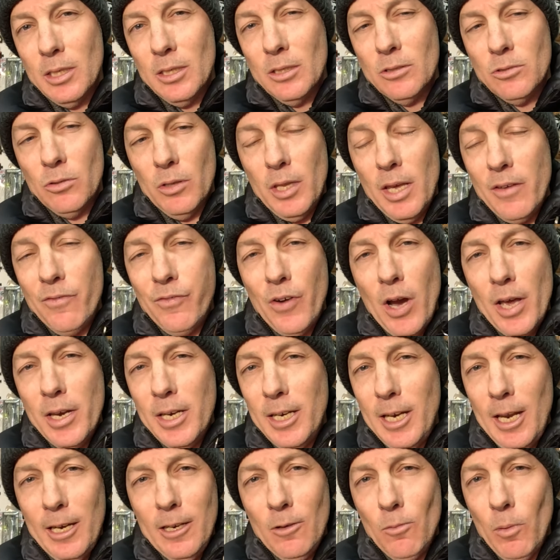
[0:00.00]
So they find
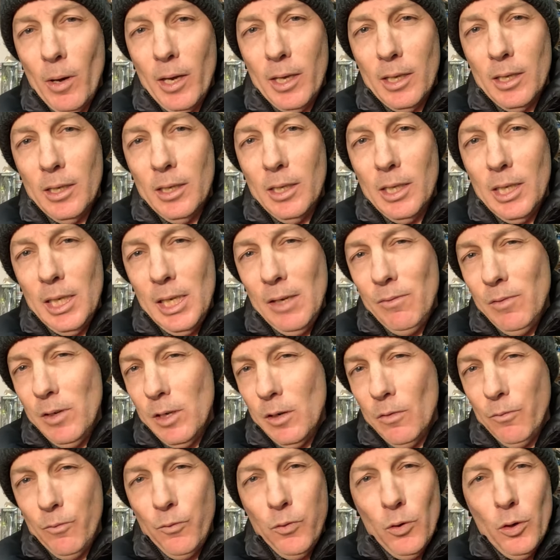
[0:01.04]
it anyway. Even
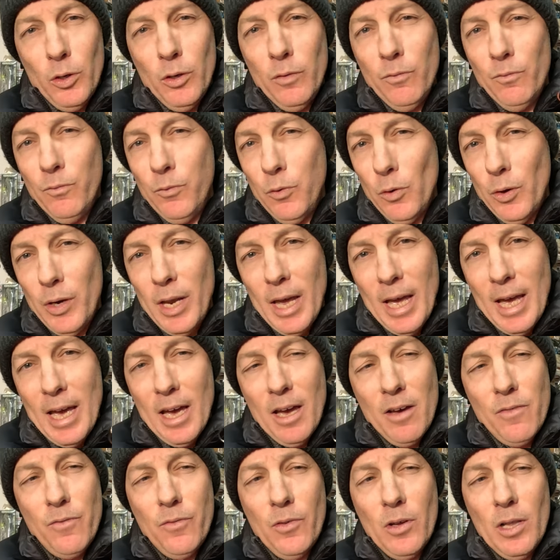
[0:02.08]
in a foot and a
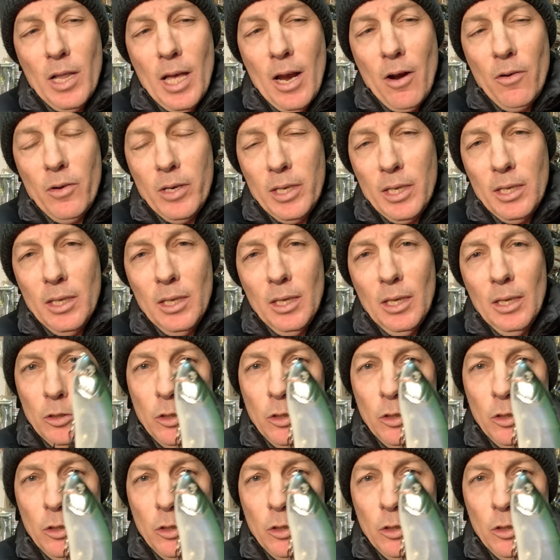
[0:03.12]
half clarity,